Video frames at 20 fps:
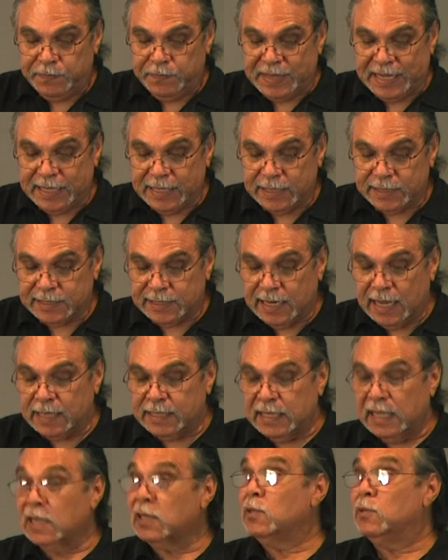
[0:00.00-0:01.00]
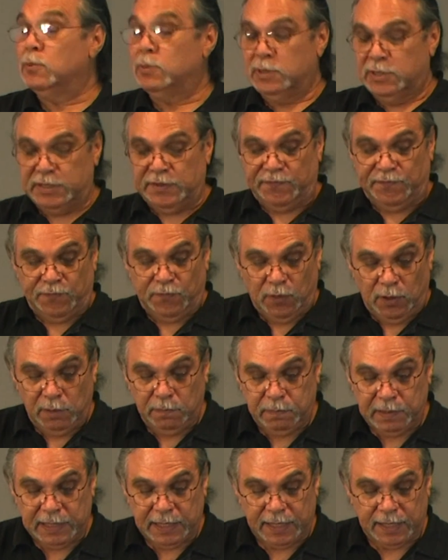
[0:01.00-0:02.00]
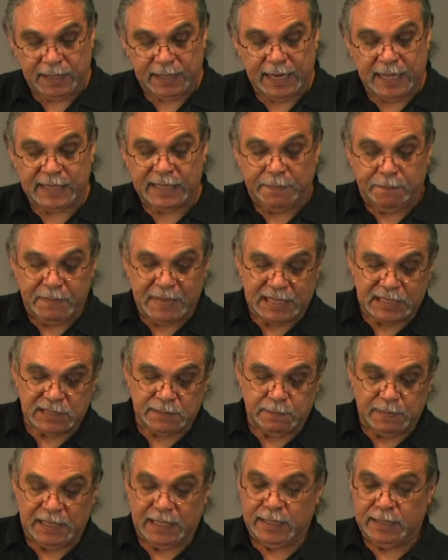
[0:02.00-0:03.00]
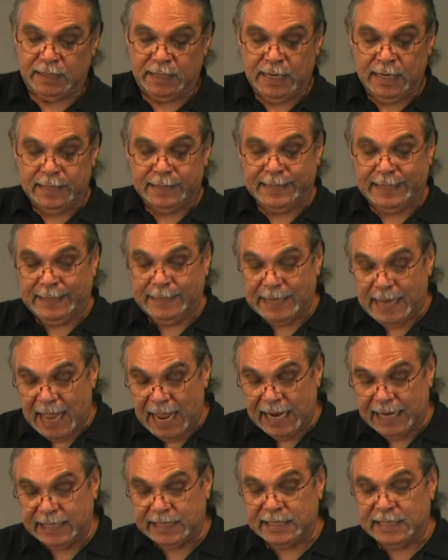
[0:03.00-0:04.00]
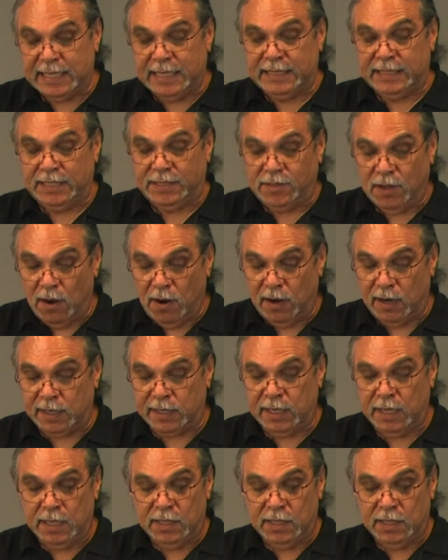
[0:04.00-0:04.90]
Tezcatlipoca includes the full blood and the mixed blood, the light and the dark,